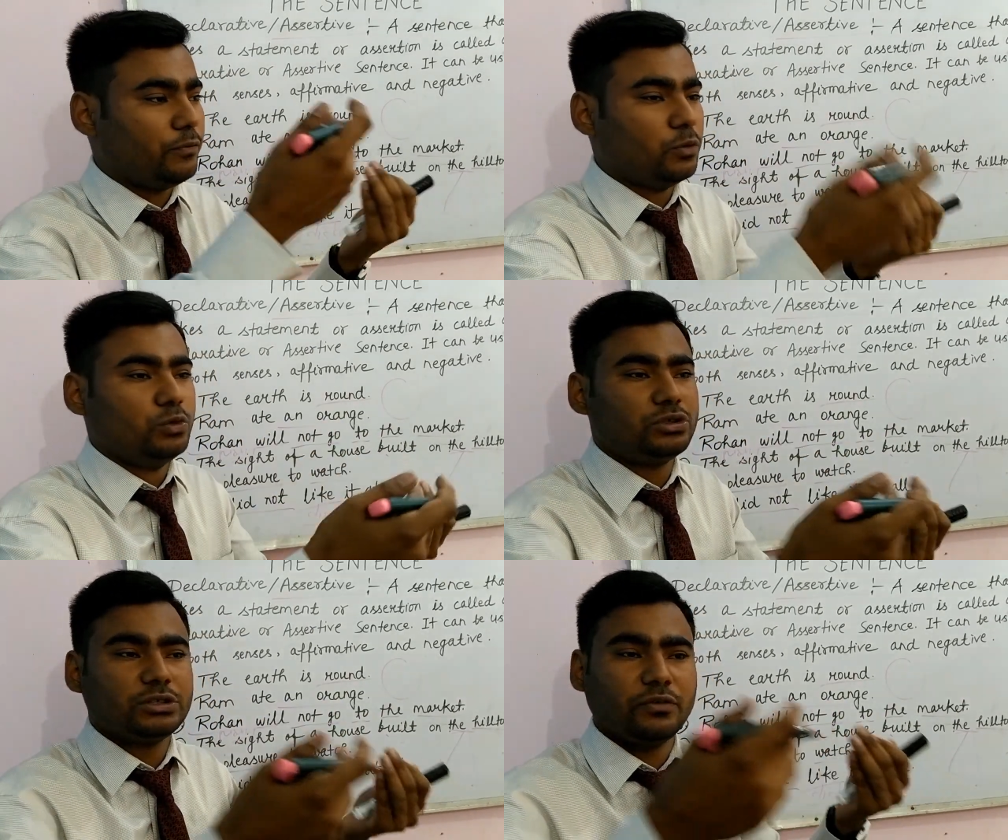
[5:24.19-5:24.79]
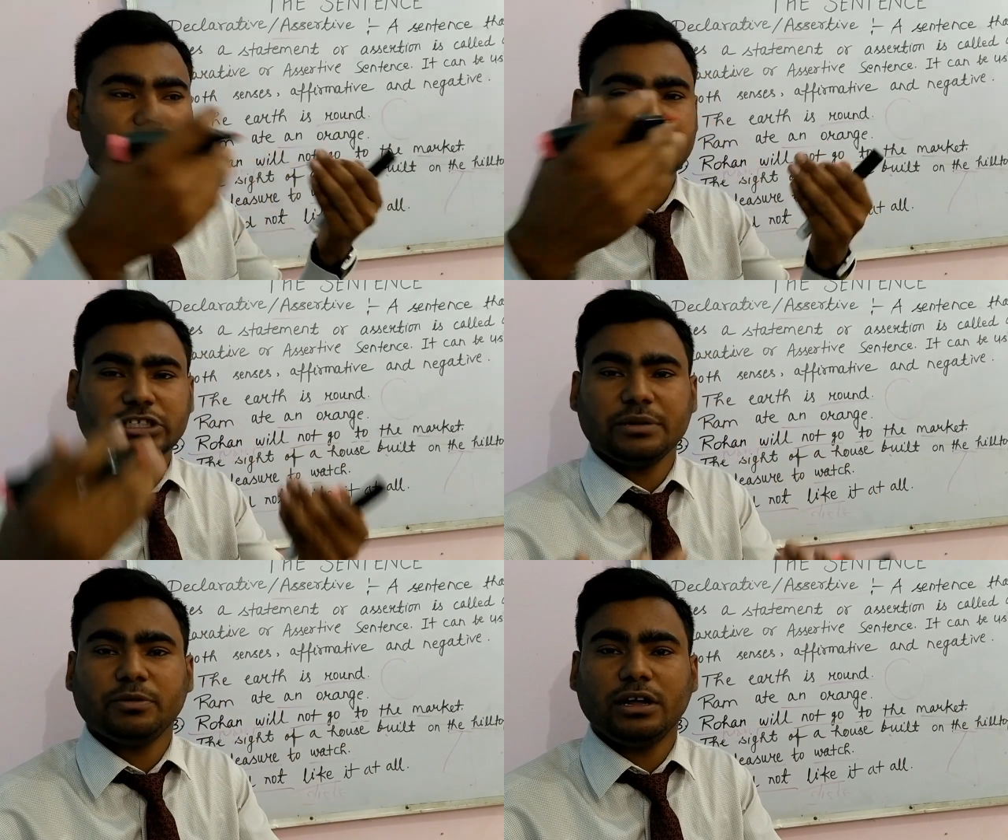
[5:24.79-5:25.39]
foods,
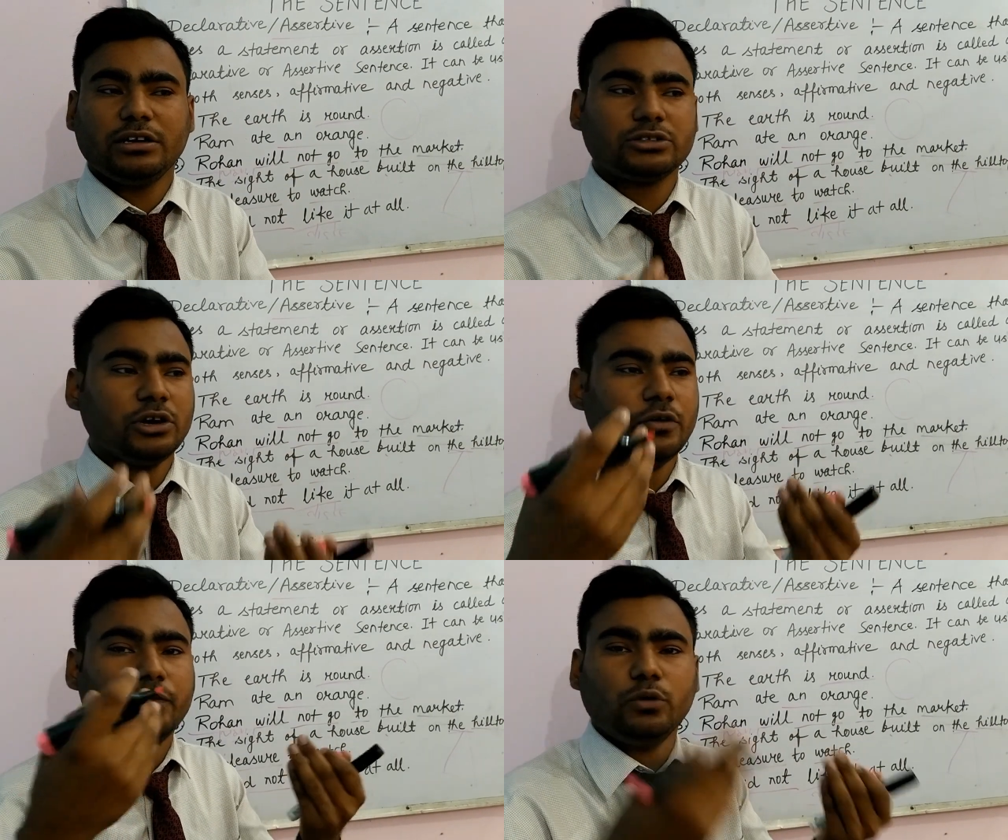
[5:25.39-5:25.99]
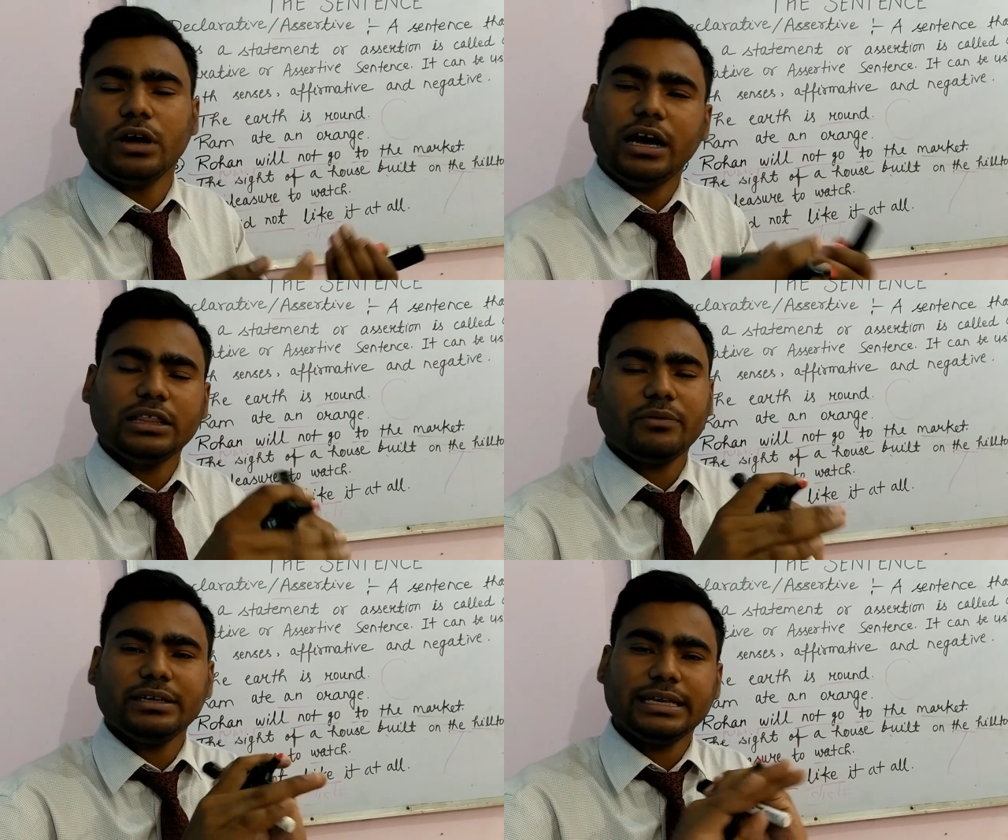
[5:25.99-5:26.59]
vegetables, food,
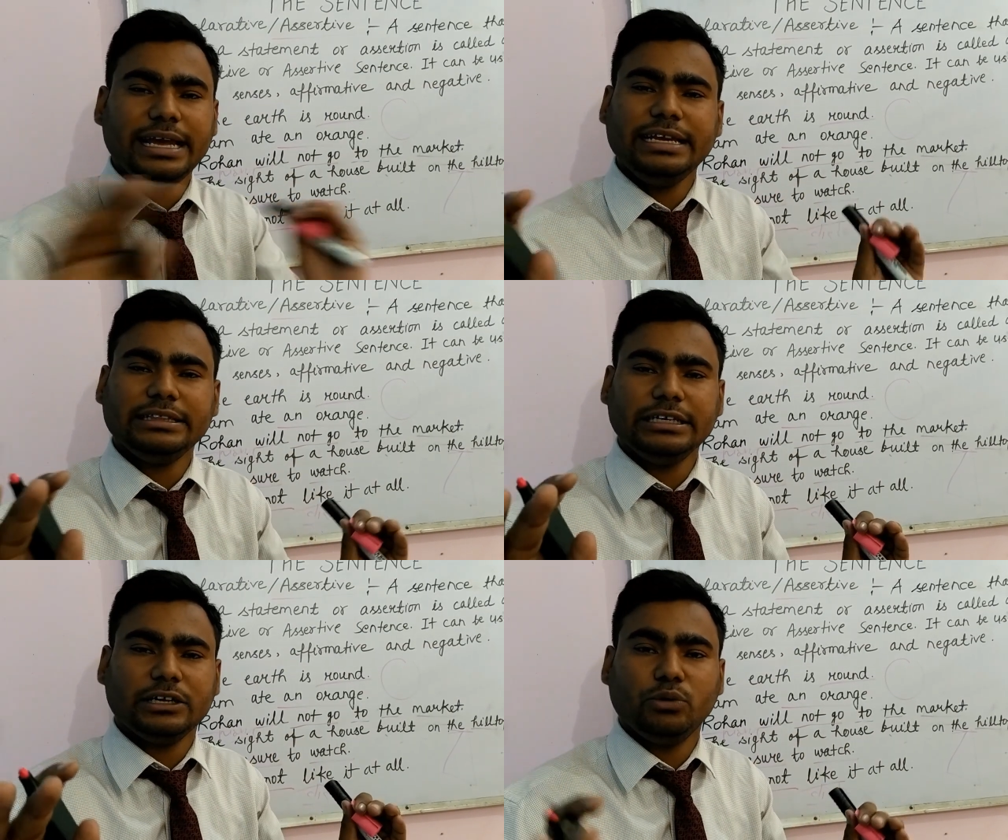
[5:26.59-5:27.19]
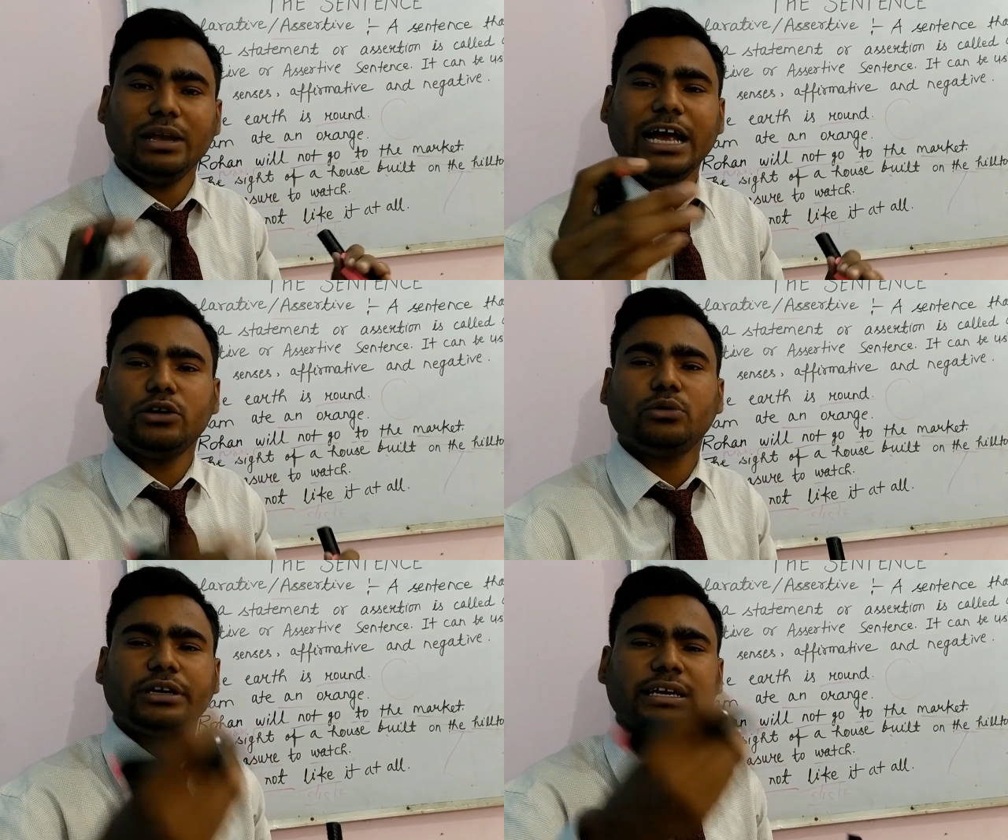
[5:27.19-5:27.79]
otherwise anything, you
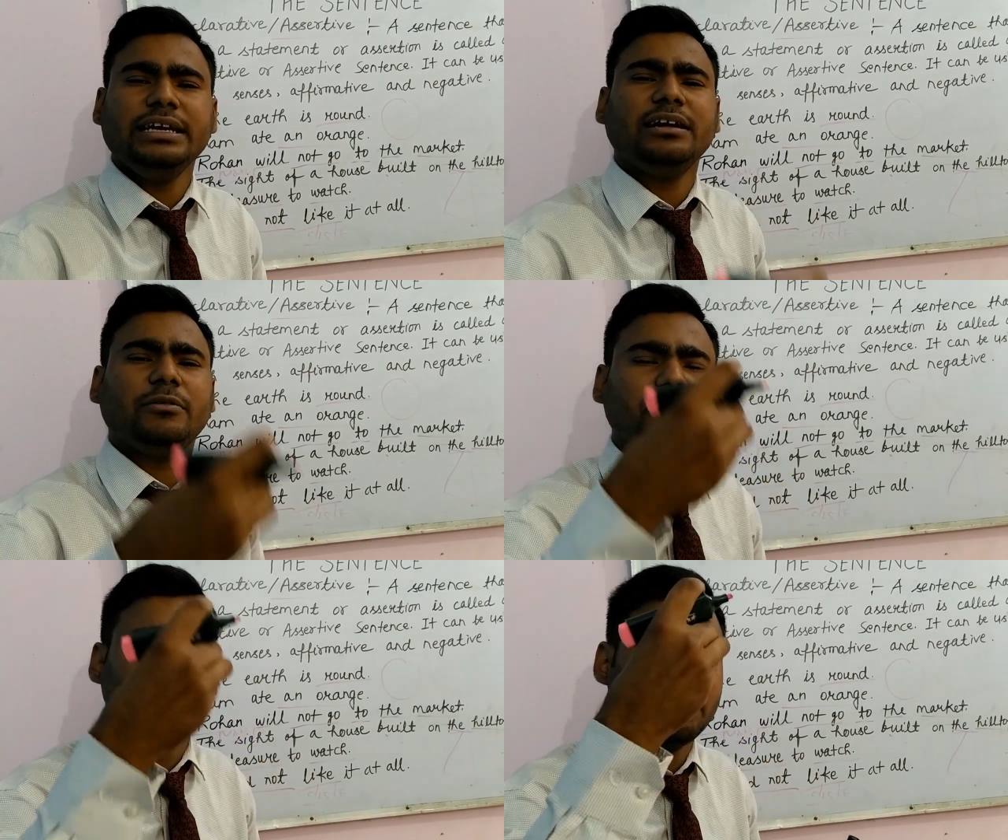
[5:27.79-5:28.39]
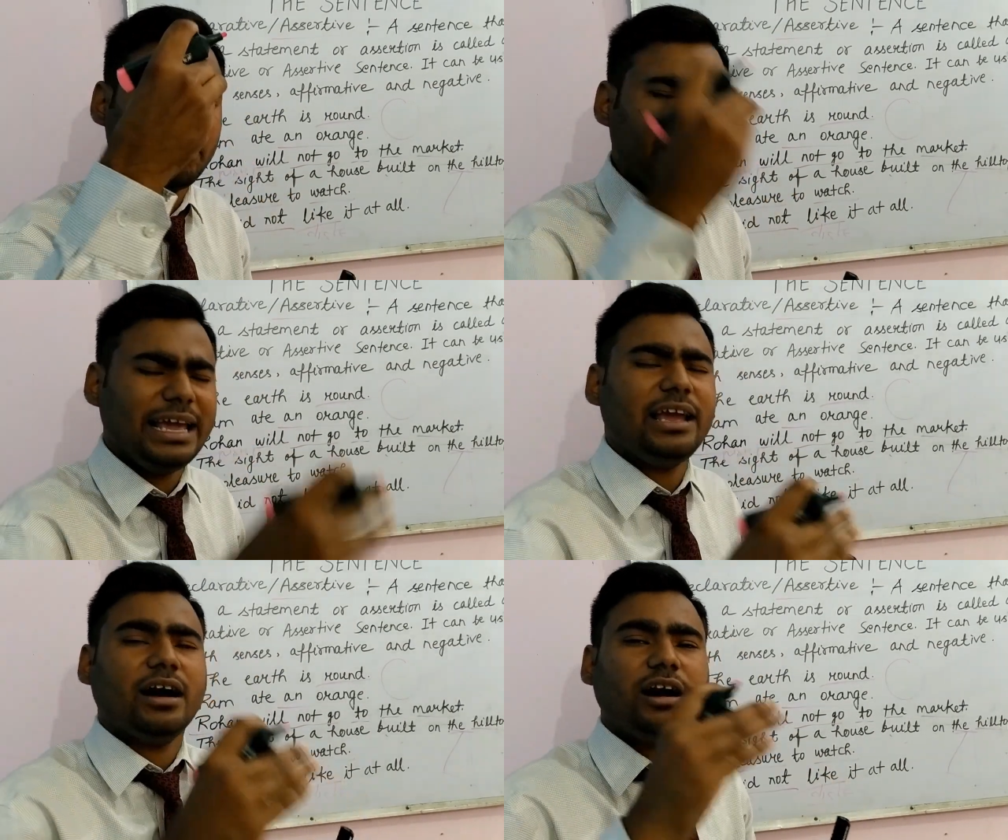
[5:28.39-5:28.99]
like to drink,
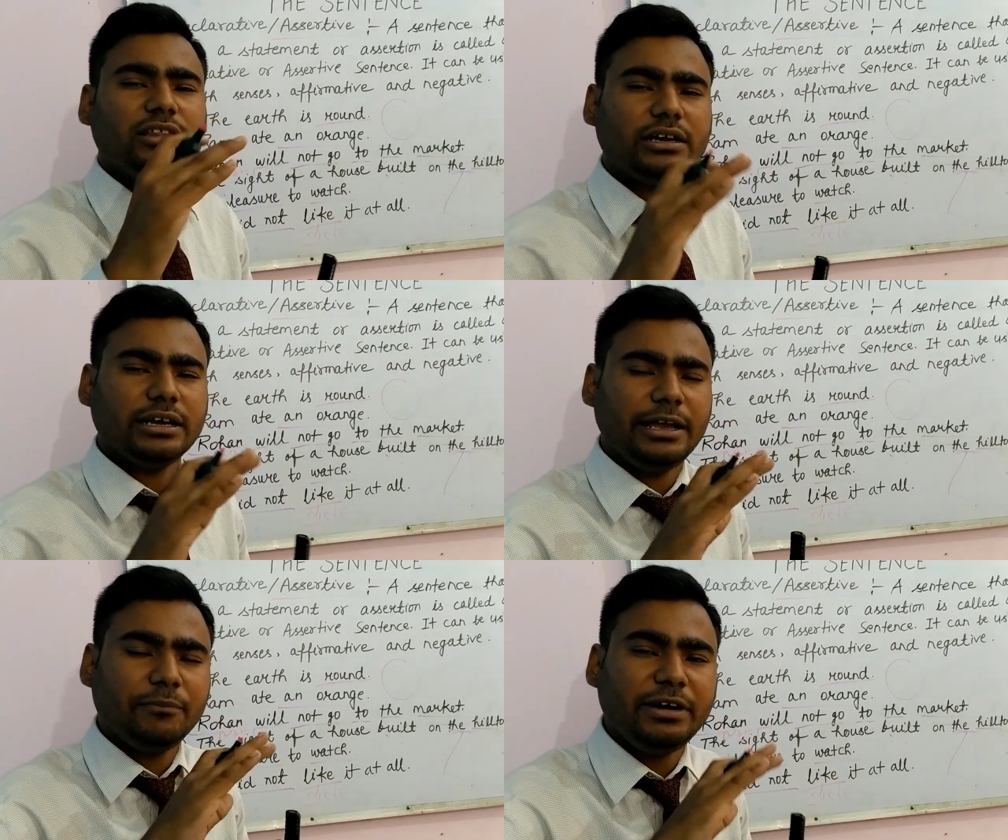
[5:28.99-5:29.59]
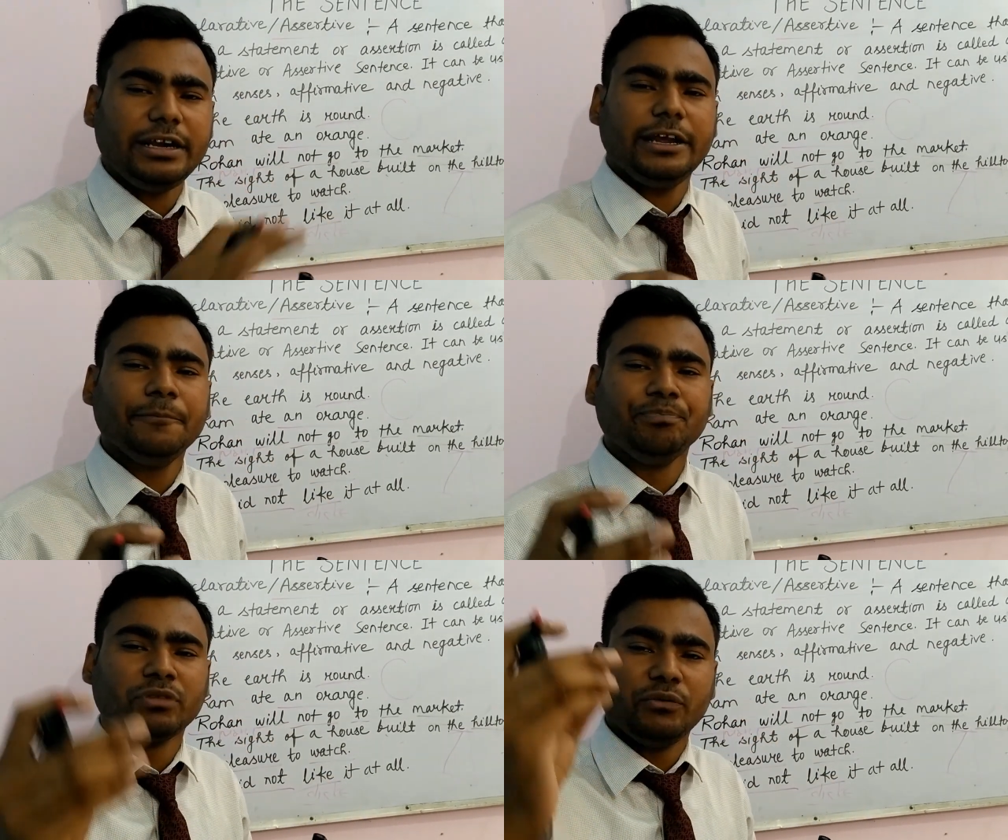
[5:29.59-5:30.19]
play, other
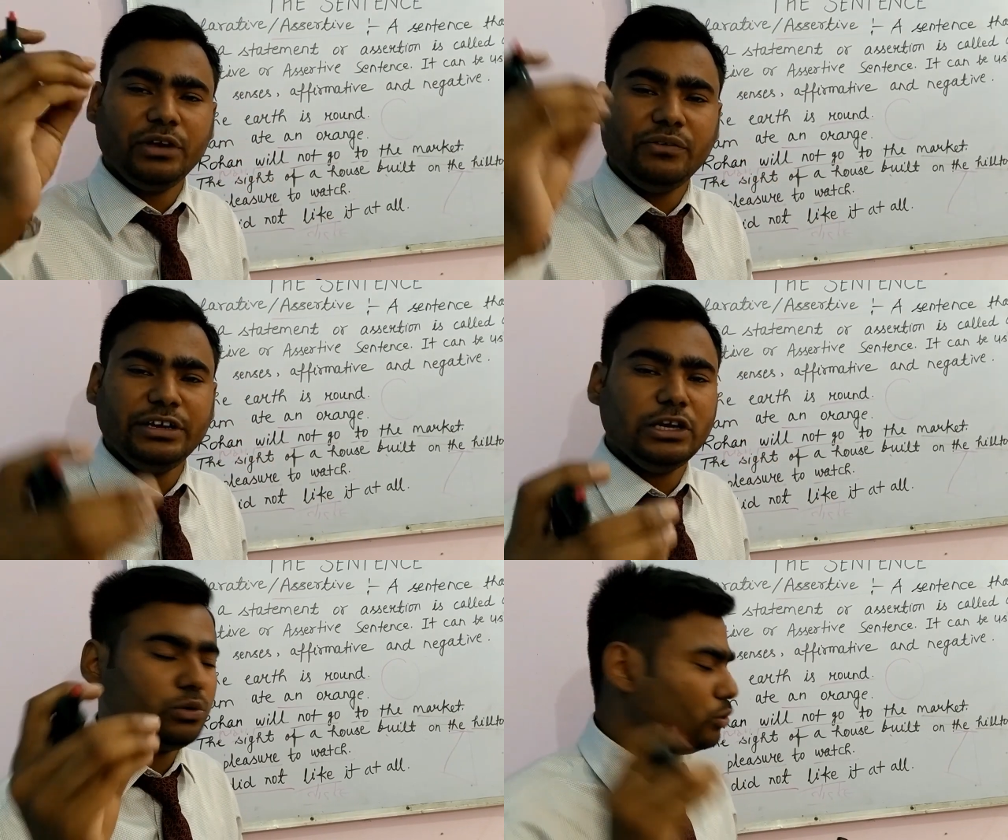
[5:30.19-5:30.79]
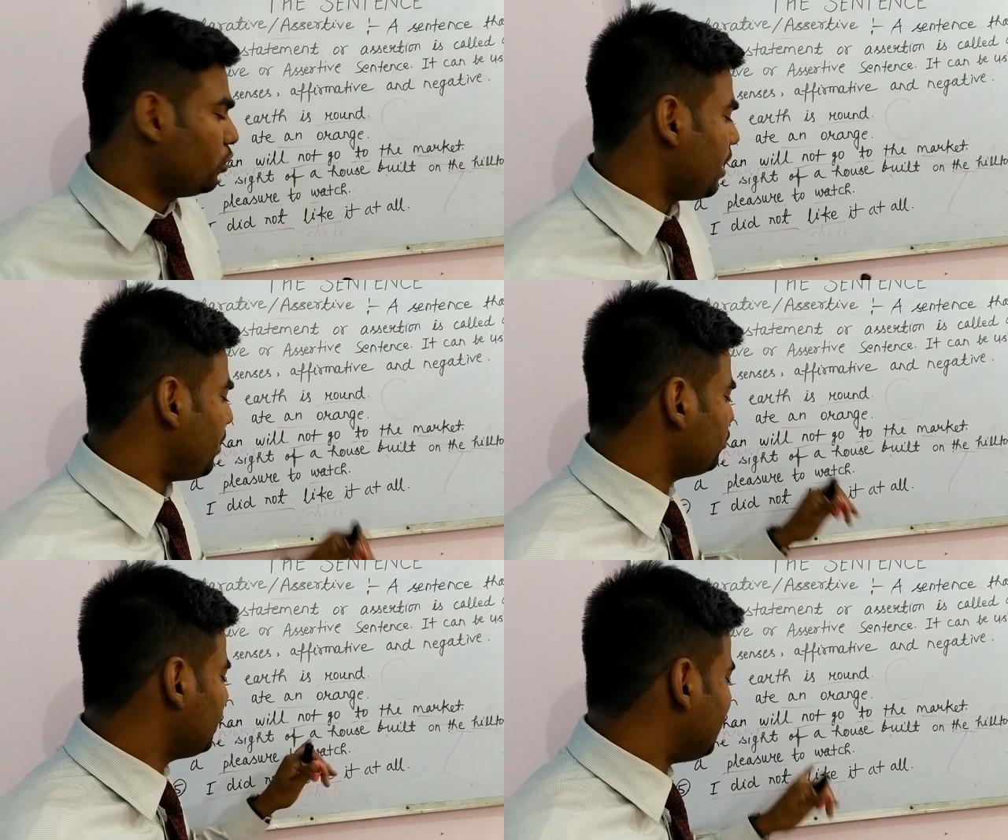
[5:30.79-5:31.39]
everything we need to know about the